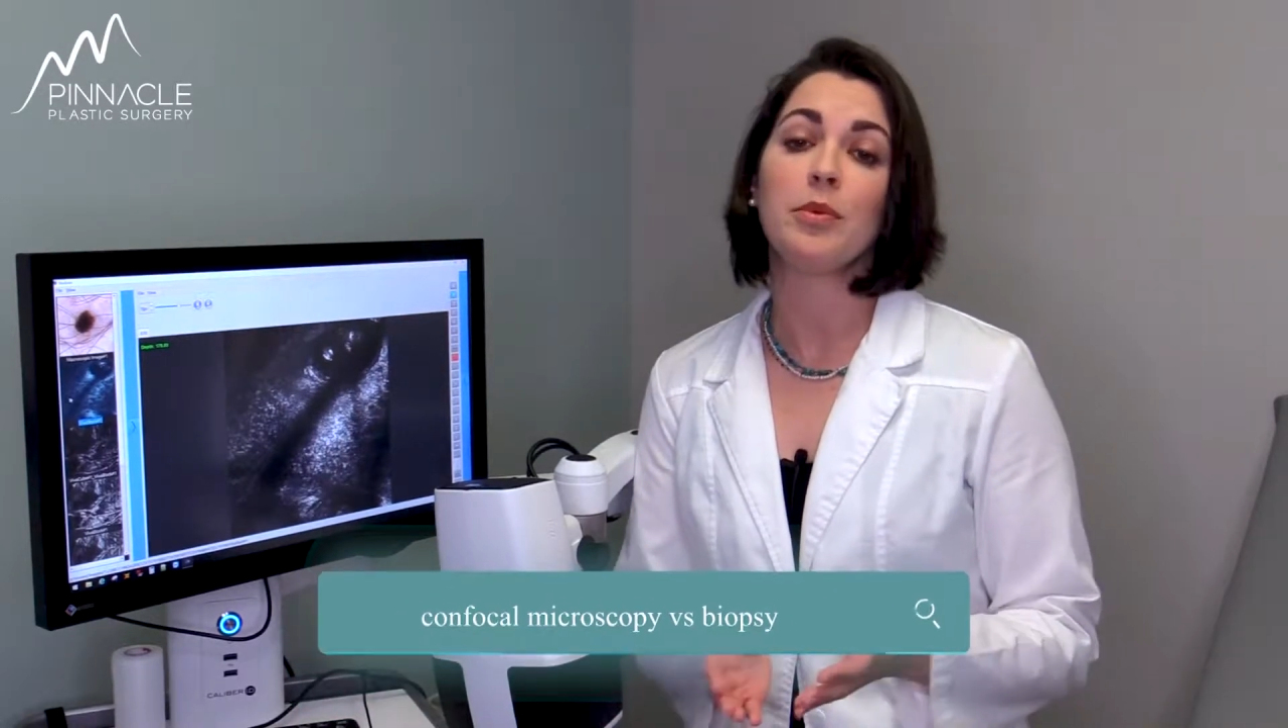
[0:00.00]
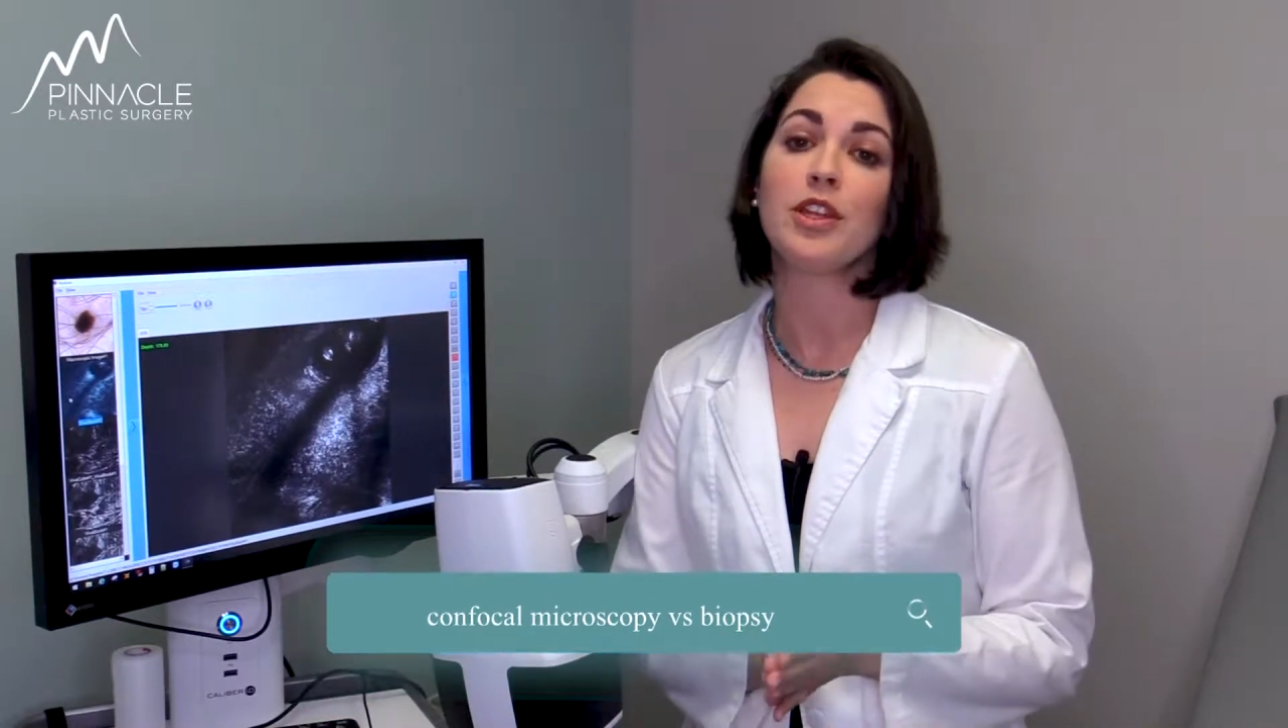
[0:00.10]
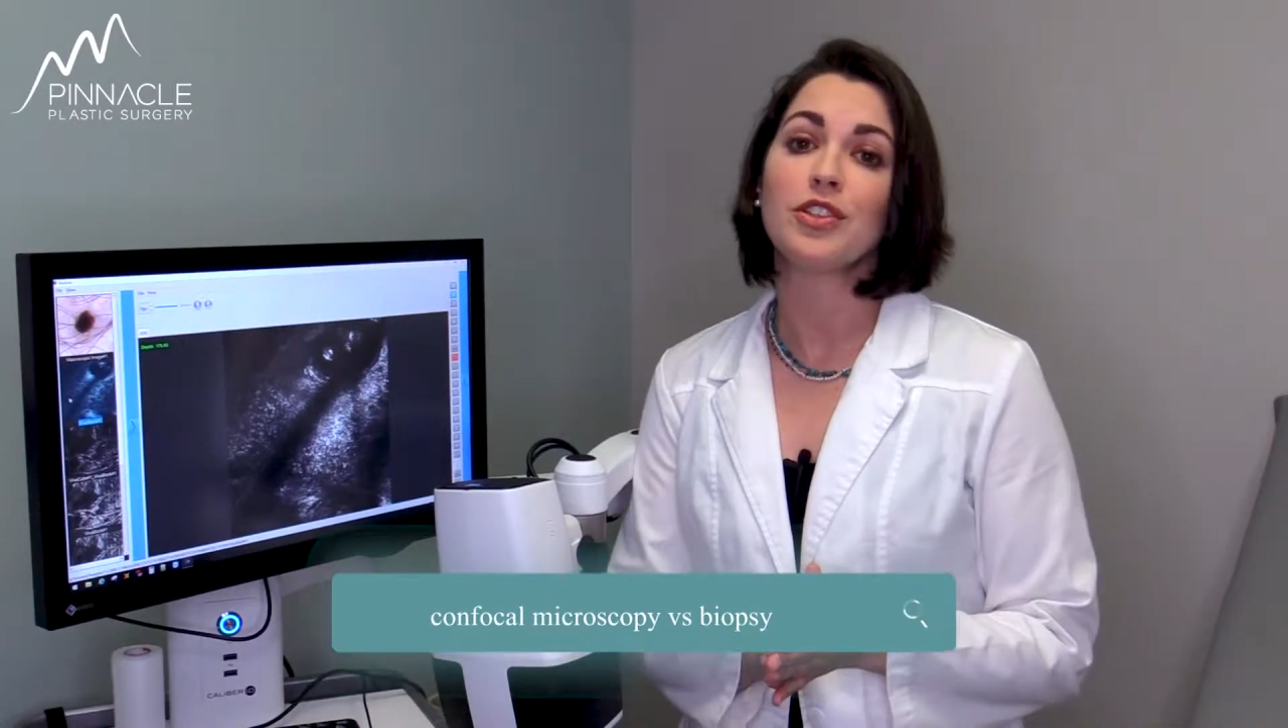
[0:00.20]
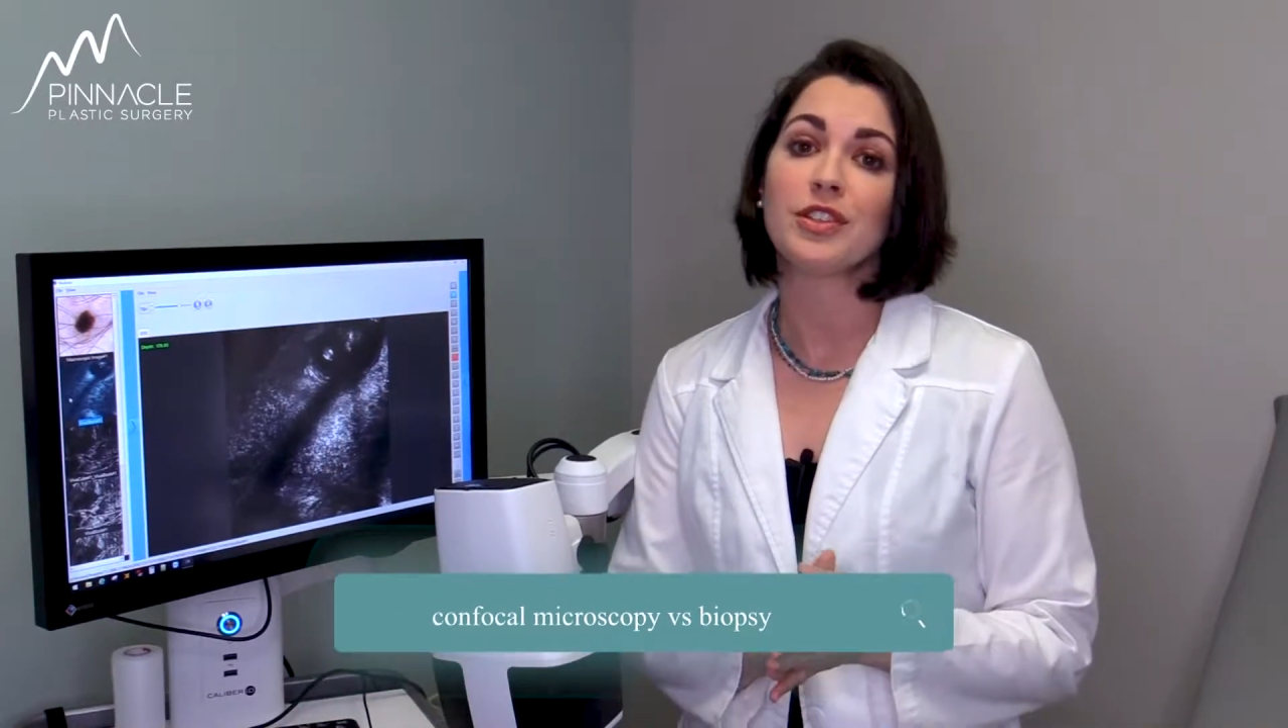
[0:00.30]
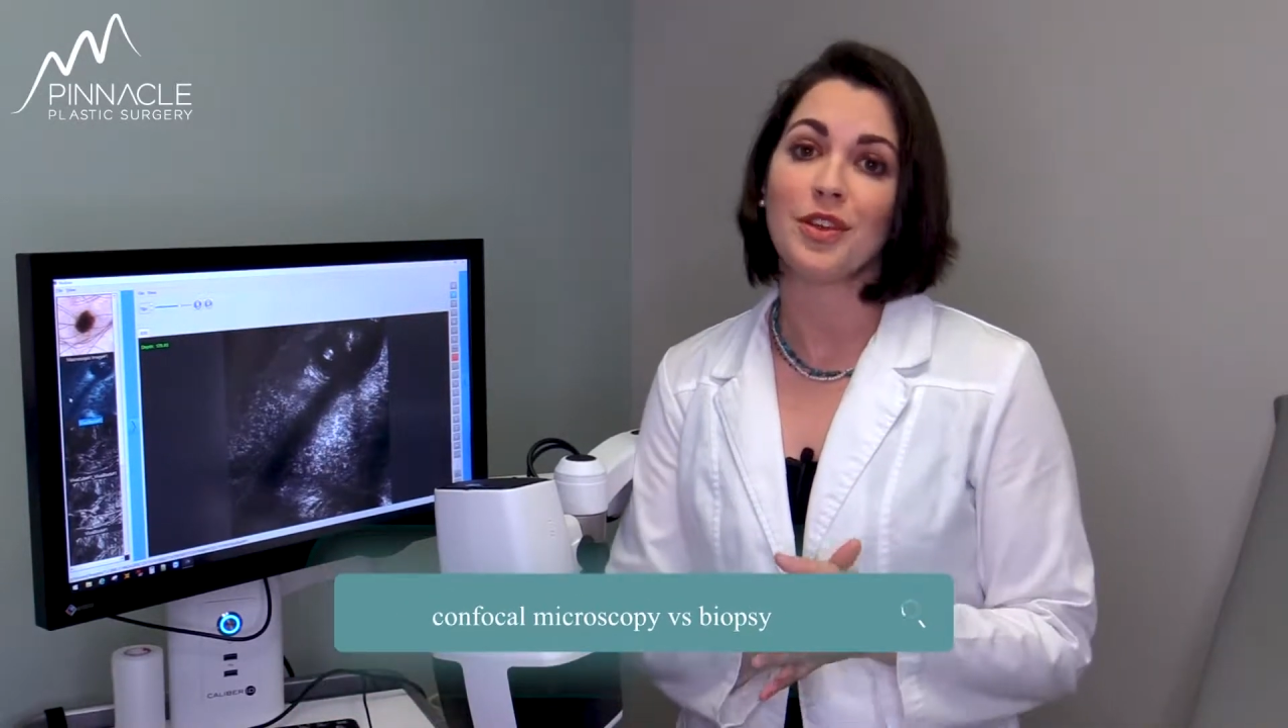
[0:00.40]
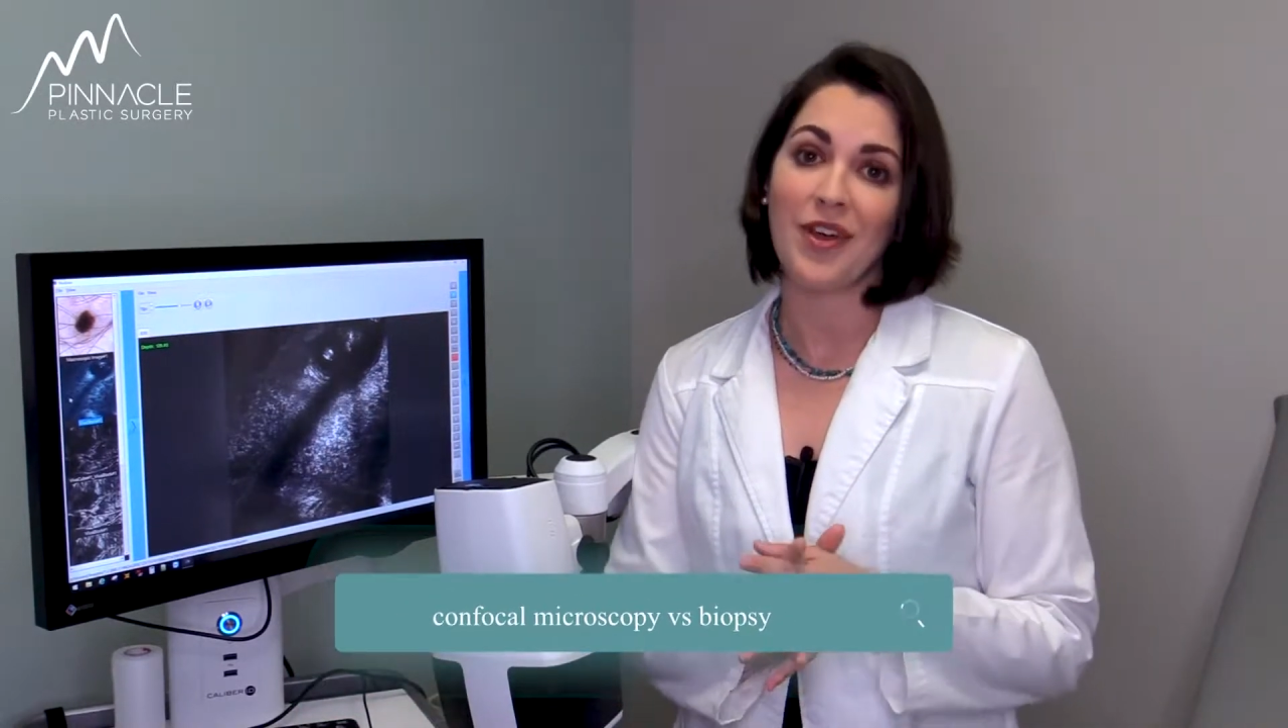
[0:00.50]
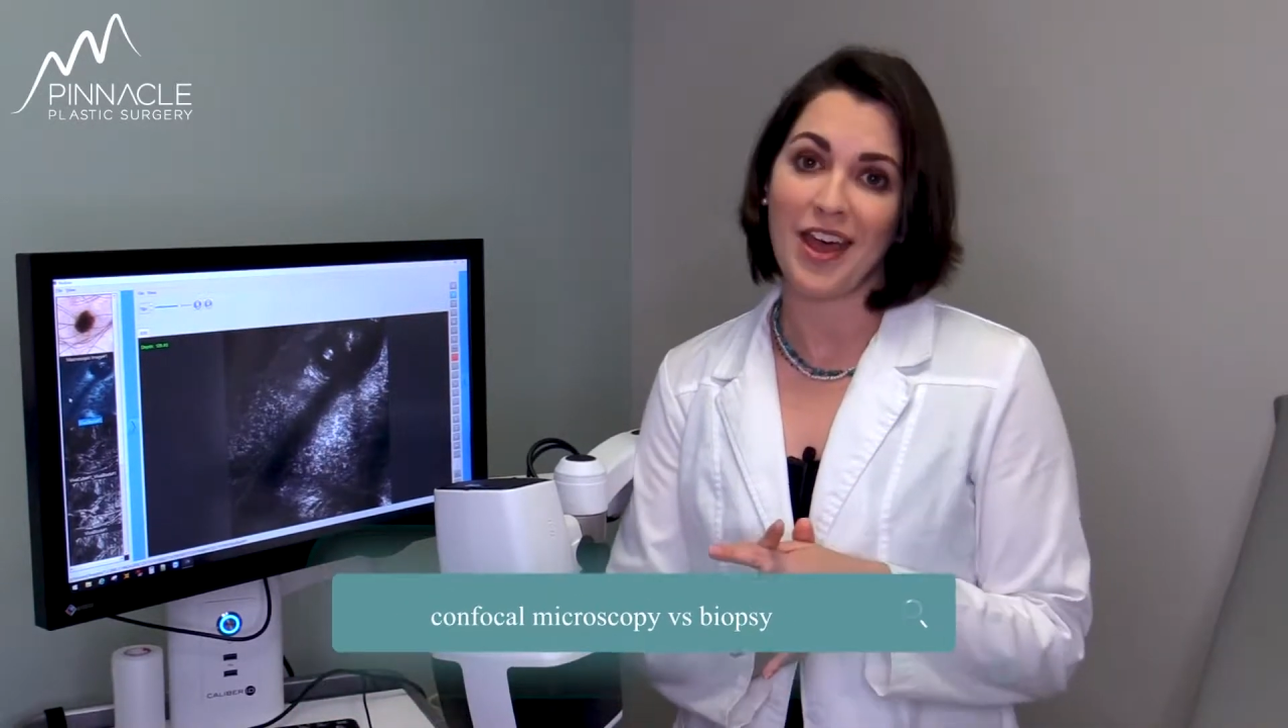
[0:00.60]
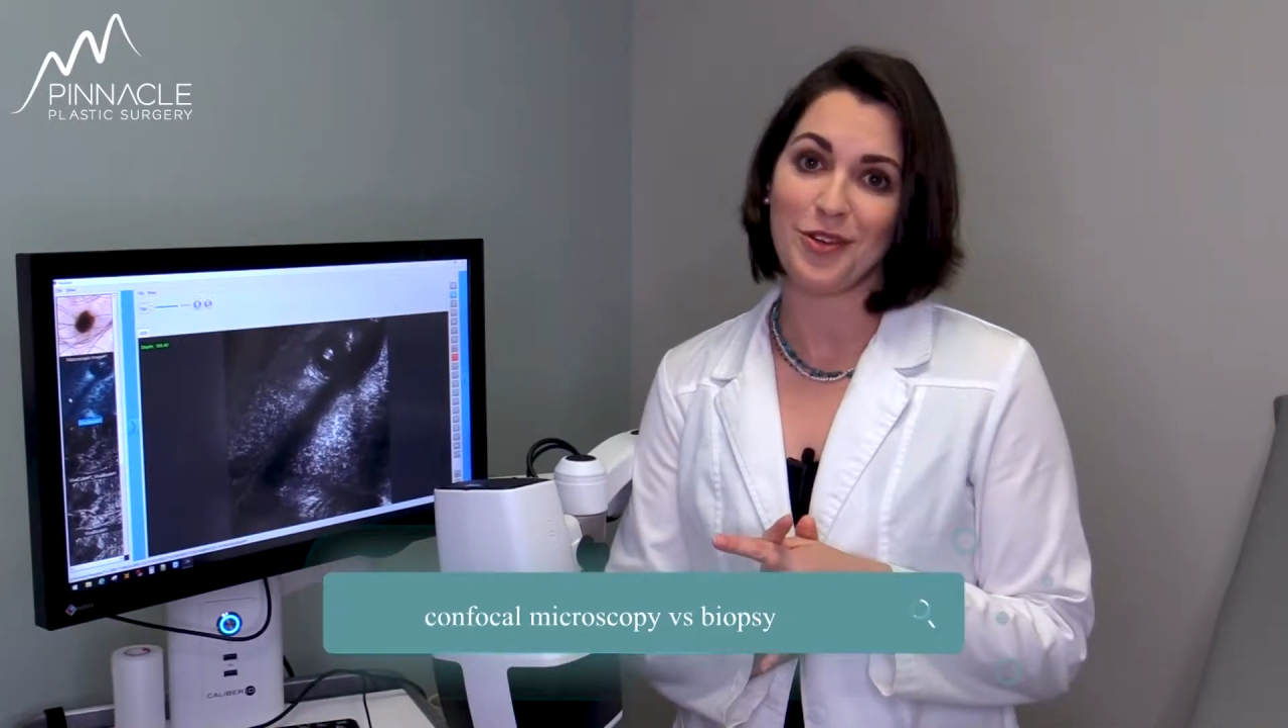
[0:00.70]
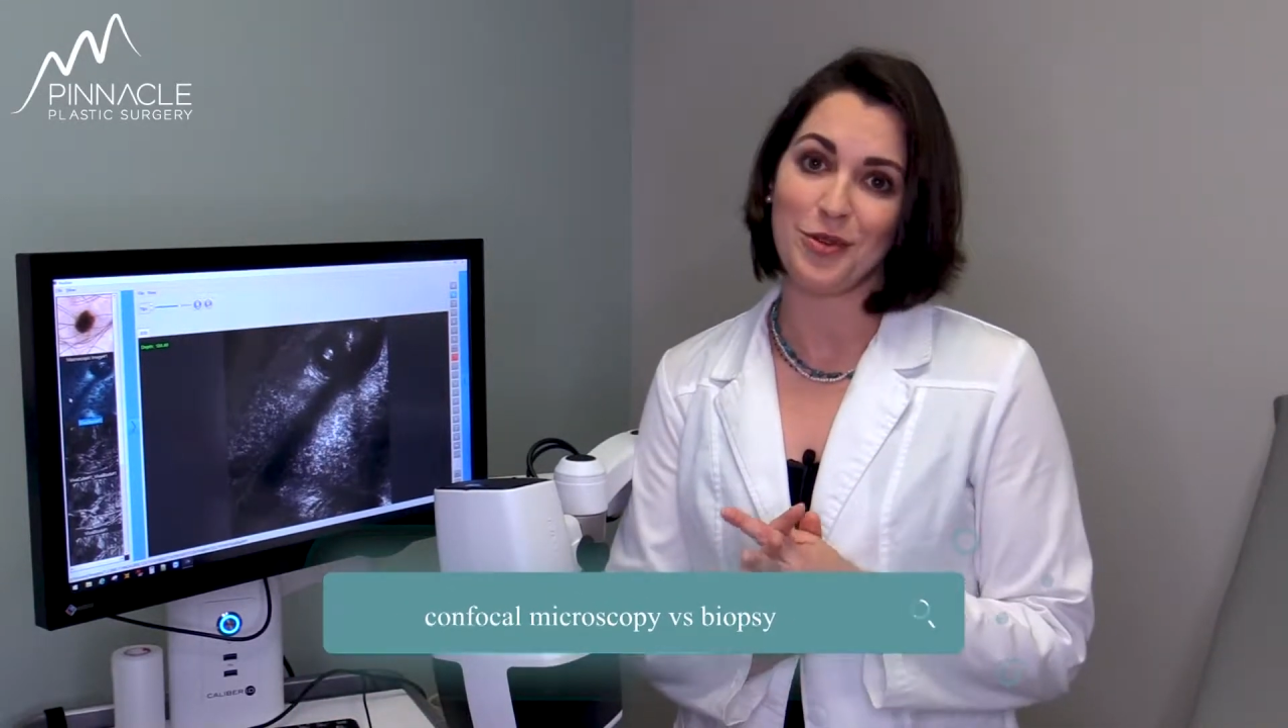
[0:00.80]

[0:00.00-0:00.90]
patients have had